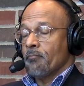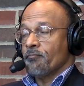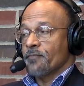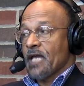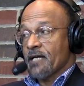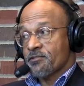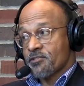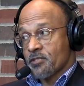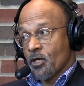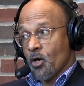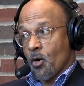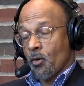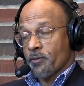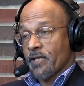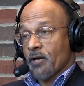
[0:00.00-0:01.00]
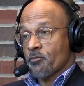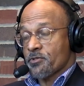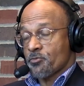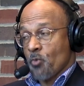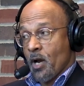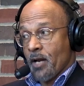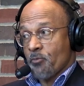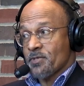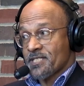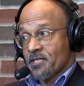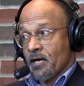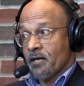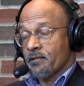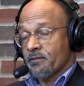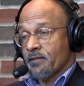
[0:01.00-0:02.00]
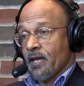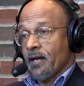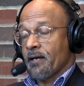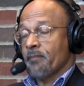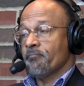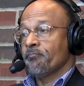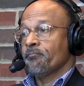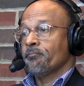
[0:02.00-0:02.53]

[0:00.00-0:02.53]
That's the goal. That was why we started there.